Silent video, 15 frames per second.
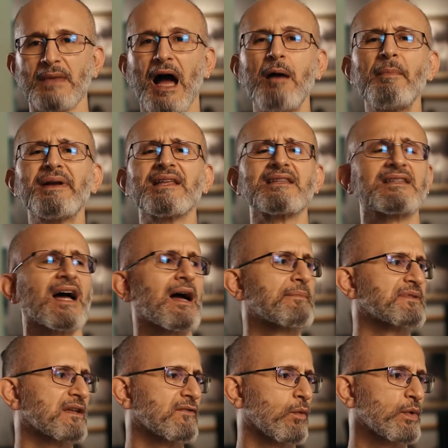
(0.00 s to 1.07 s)
How many
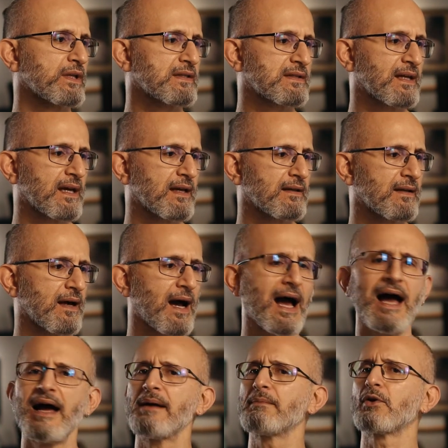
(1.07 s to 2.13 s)
times have we said,
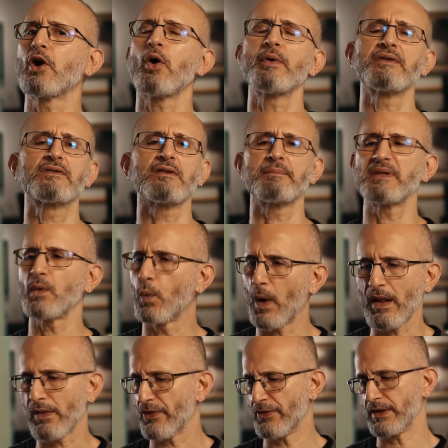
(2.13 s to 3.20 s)
I'm going to be
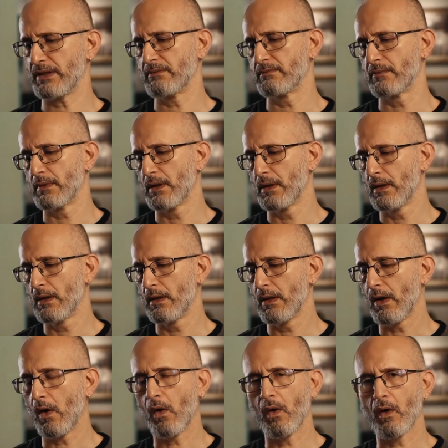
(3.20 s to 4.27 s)
wealthy,
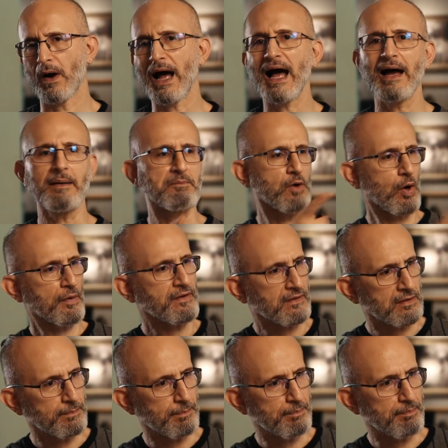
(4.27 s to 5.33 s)
or I'm going
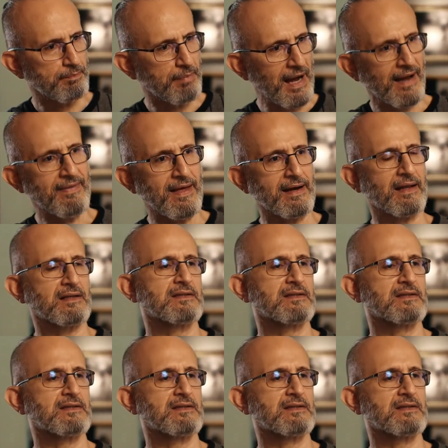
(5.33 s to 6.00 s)
to buy that